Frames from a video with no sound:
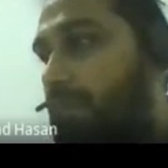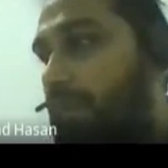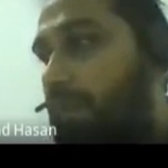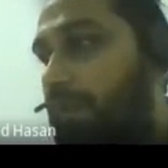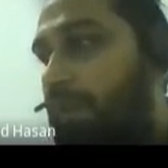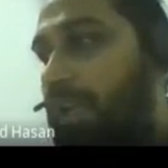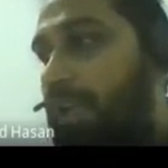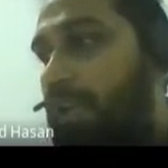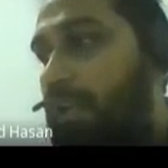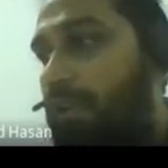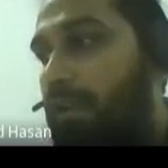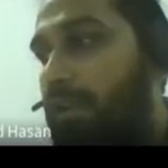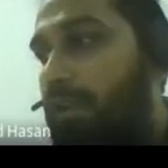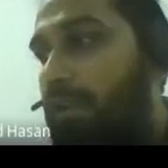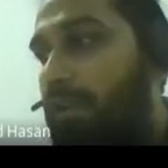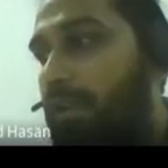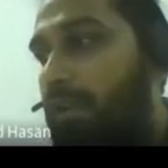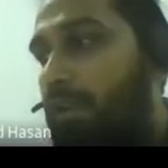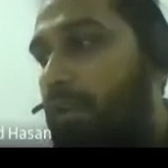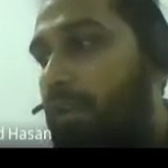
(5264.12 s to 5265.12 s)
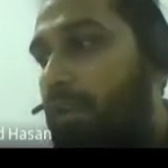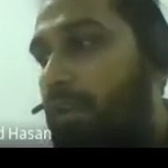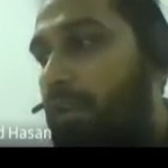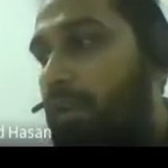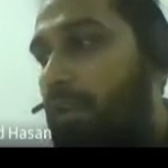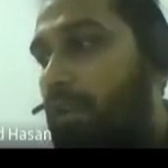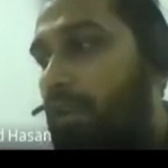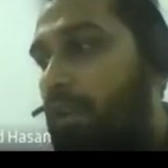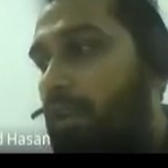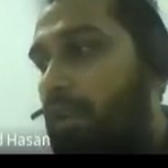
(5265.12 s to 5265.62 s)
right?
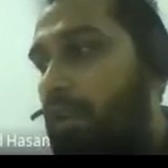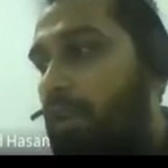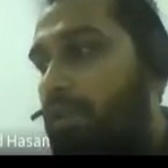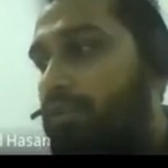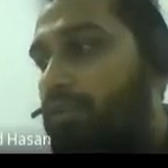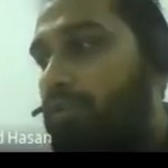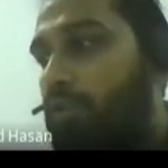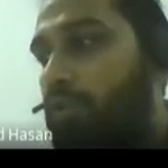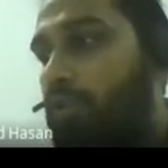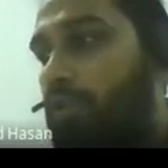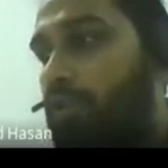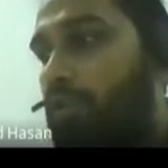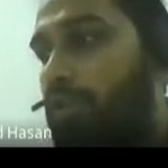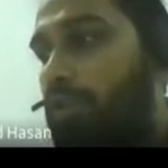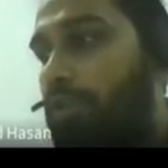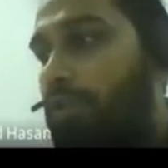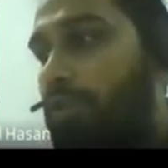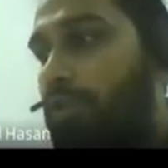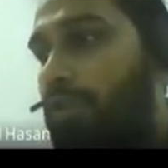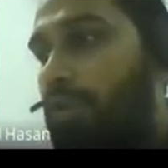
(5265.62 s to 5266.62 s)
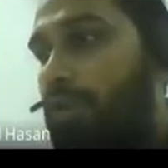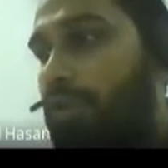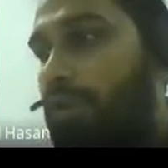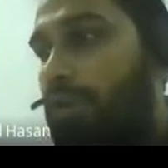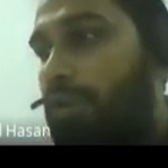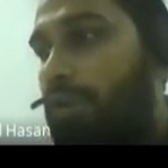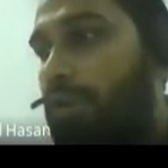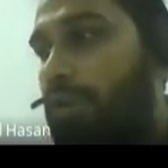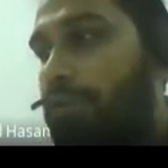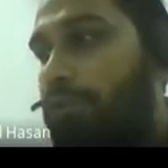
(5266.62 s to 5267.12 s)
So
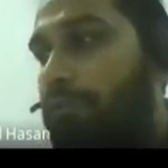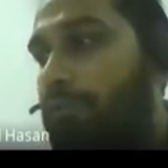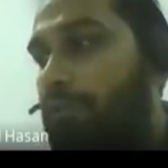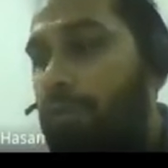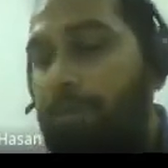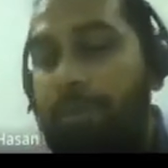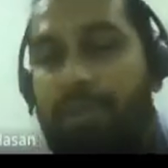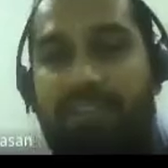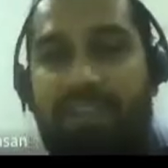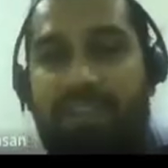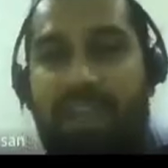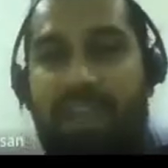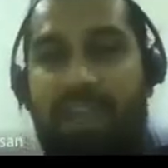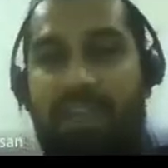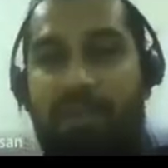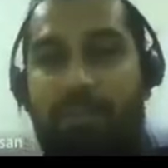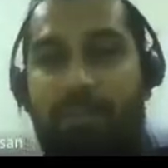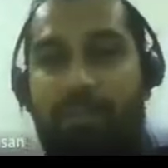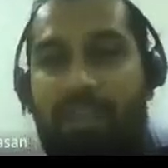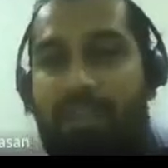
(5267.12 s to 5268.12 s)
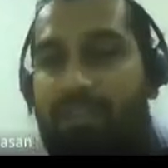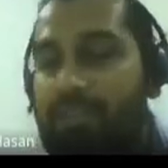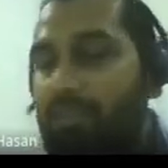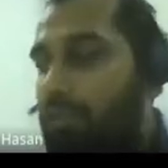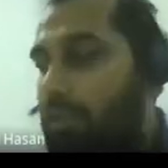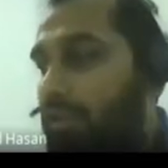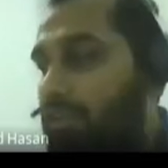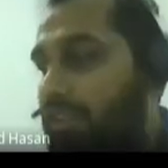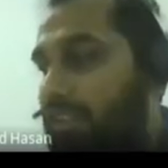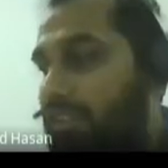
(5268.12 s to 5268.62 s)
4 plus 8 means
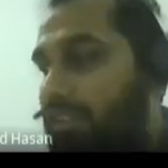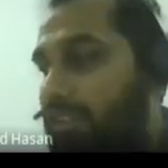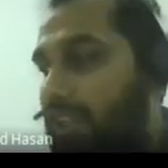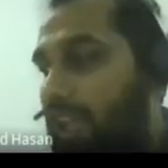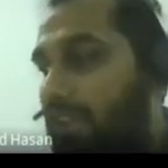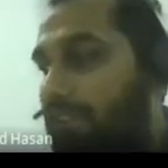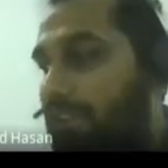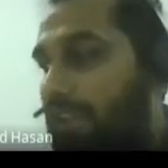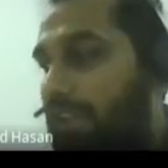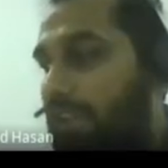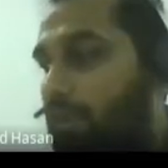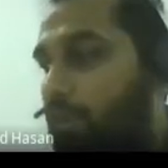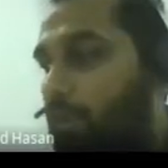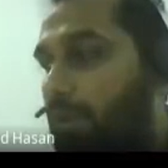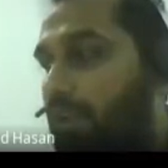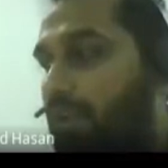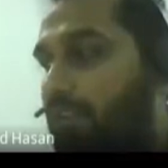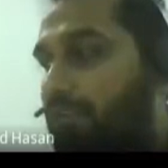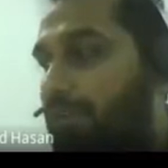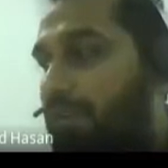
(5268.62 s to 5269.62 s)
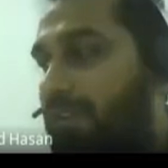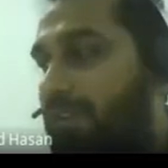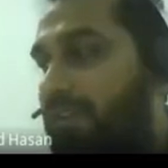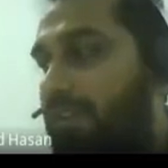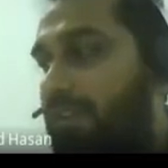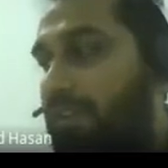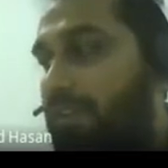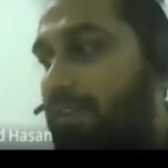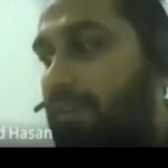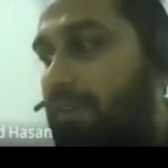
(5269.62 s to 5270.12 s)
you're just having 12
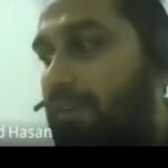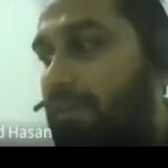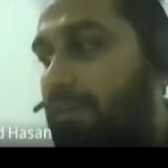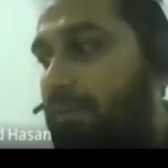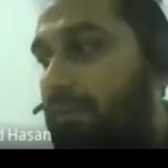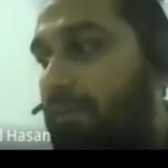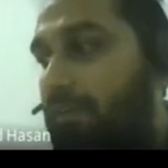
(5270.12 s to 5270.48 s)
misses